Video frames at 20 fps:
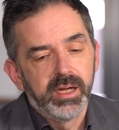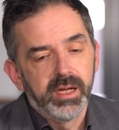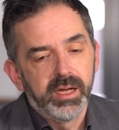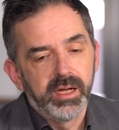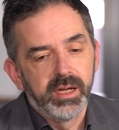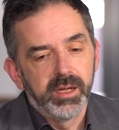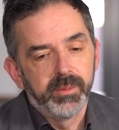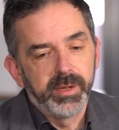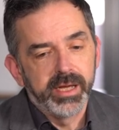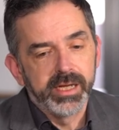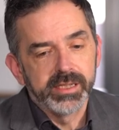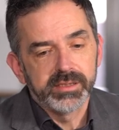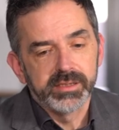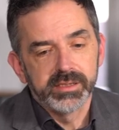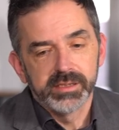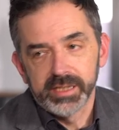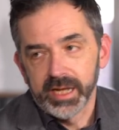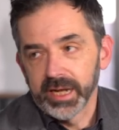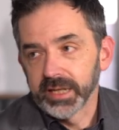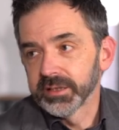As the
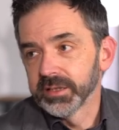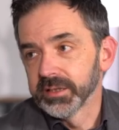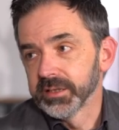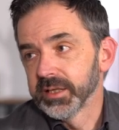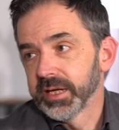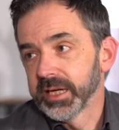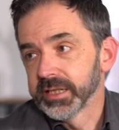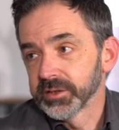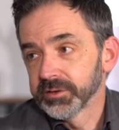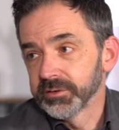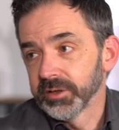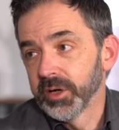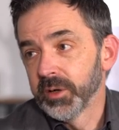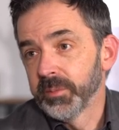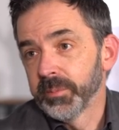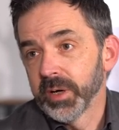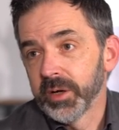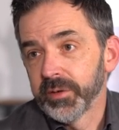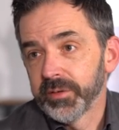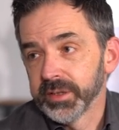sector has grown
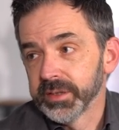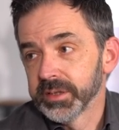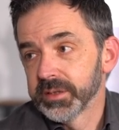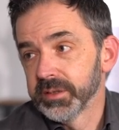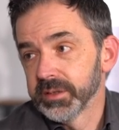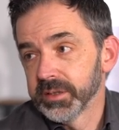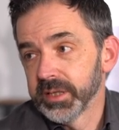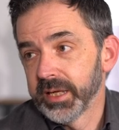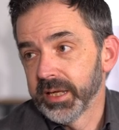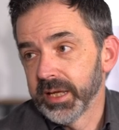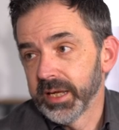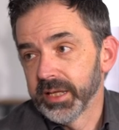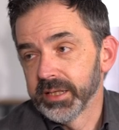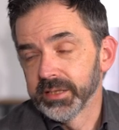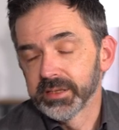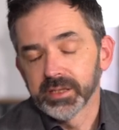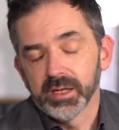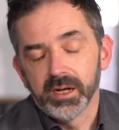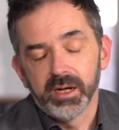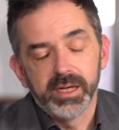both in
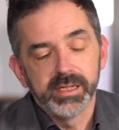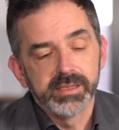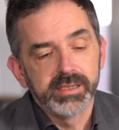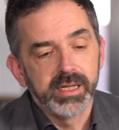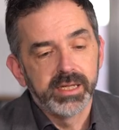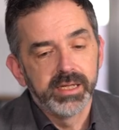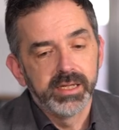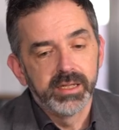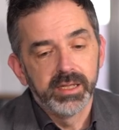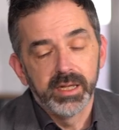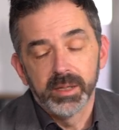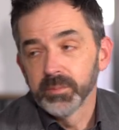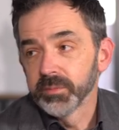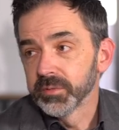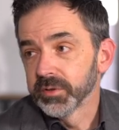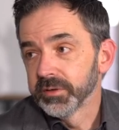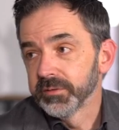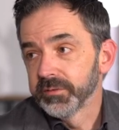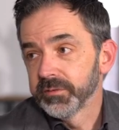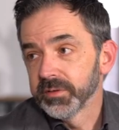size and in
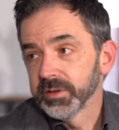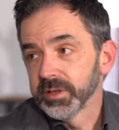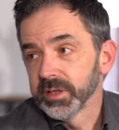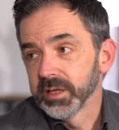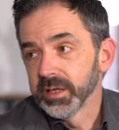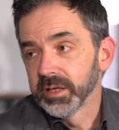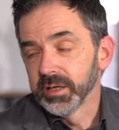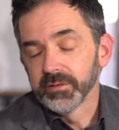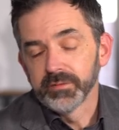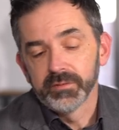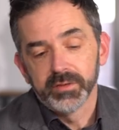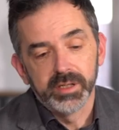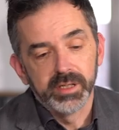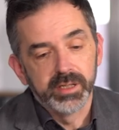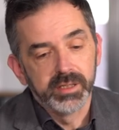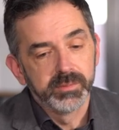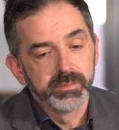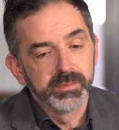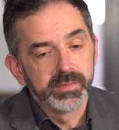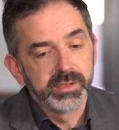number of
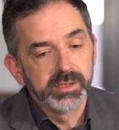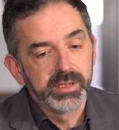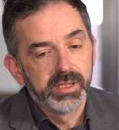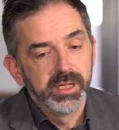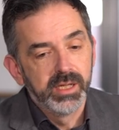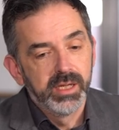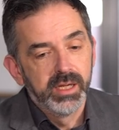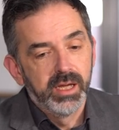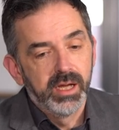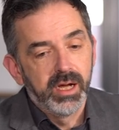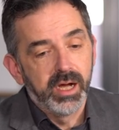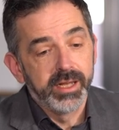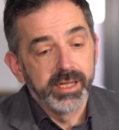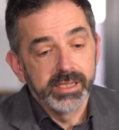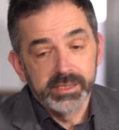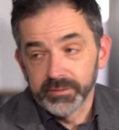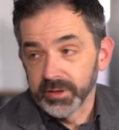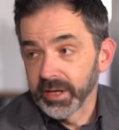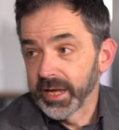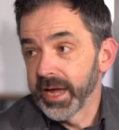firms. I think
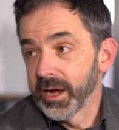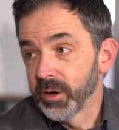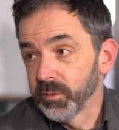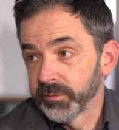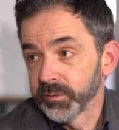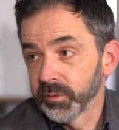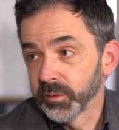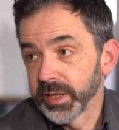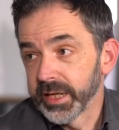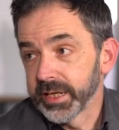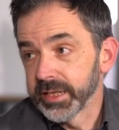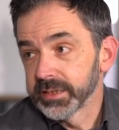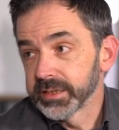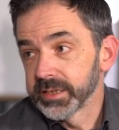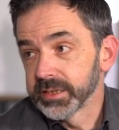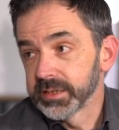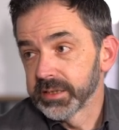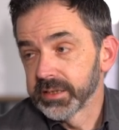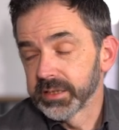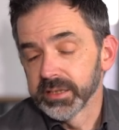it's a very helpful letter
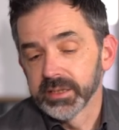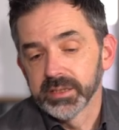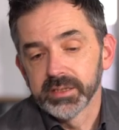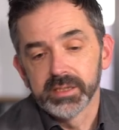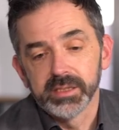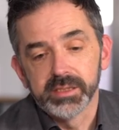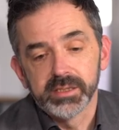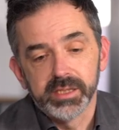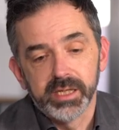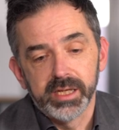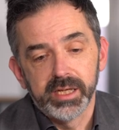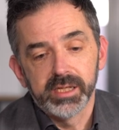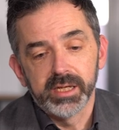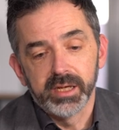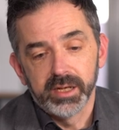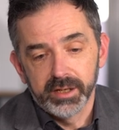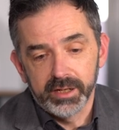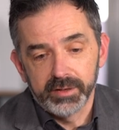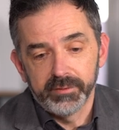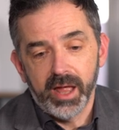to see,
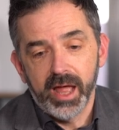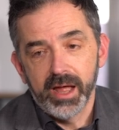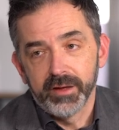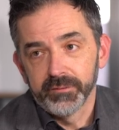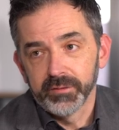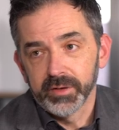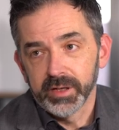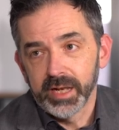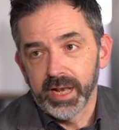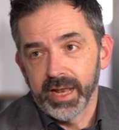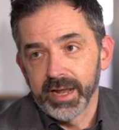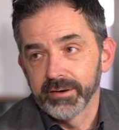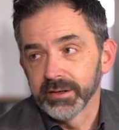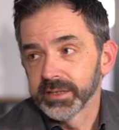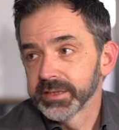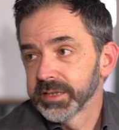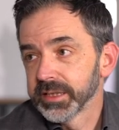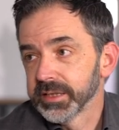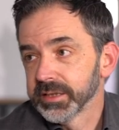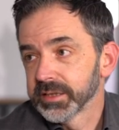kind of have
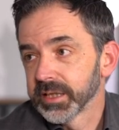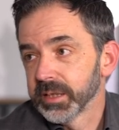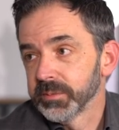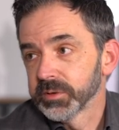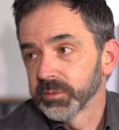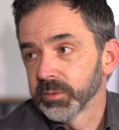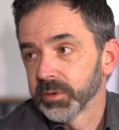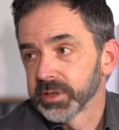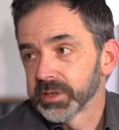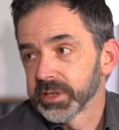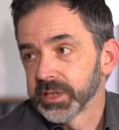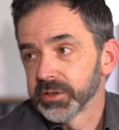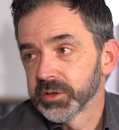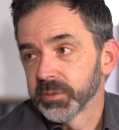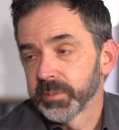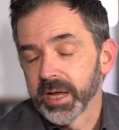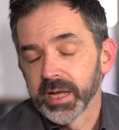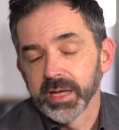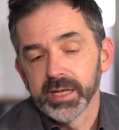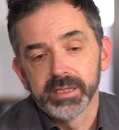clarity in terms of what the central
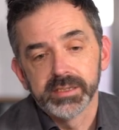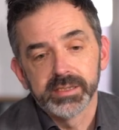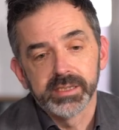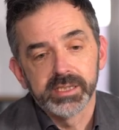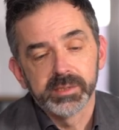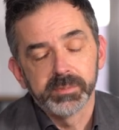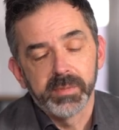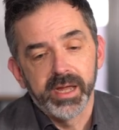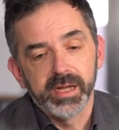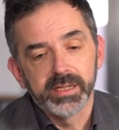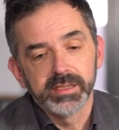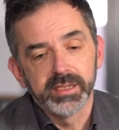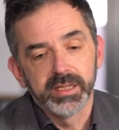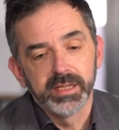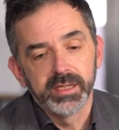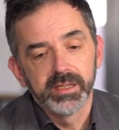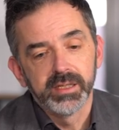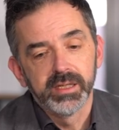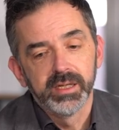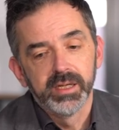bank is
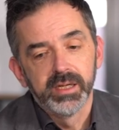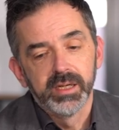expecting.